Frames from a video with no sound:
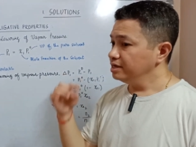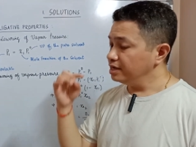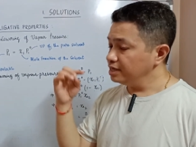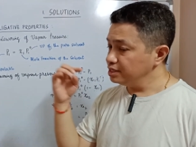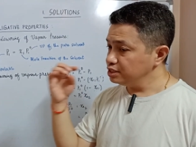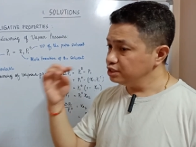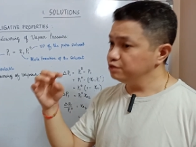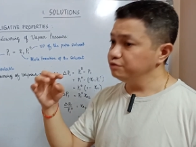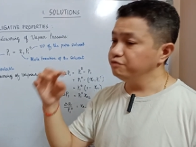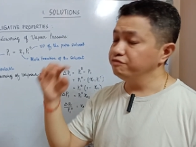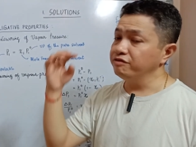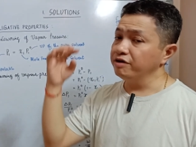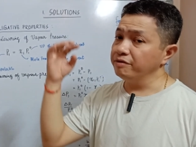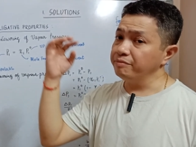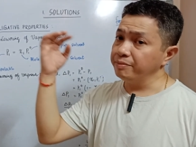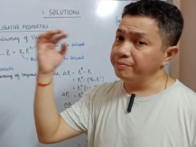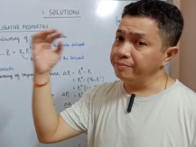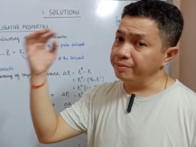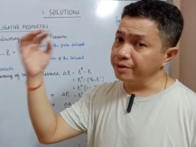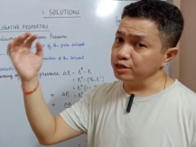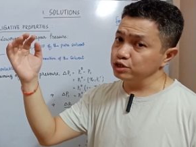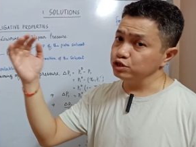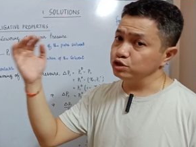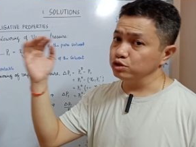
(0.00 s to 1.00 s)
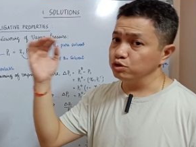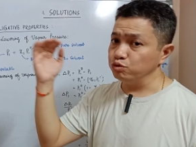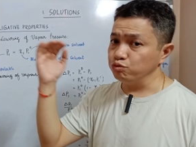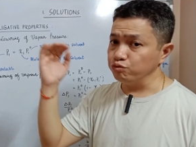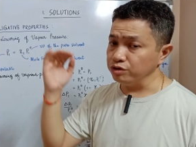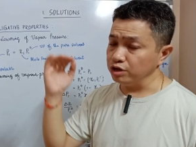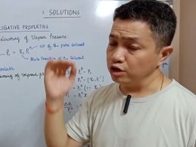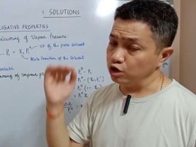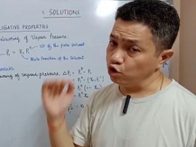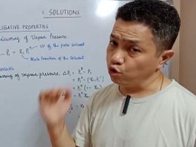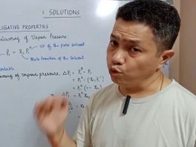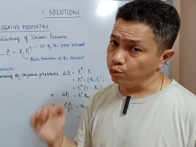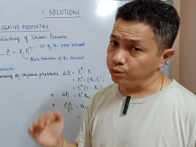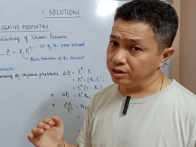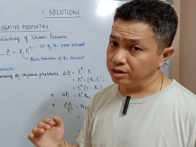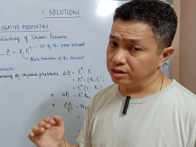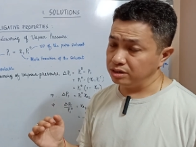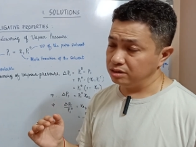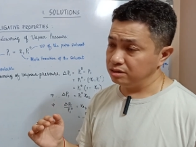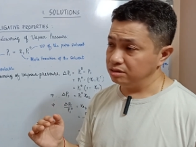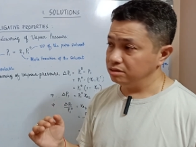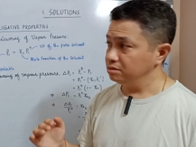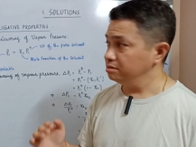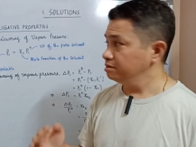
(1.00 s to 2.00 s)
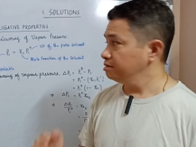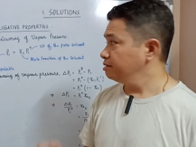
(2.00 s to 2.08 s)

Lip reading: its vapor pressure will lower.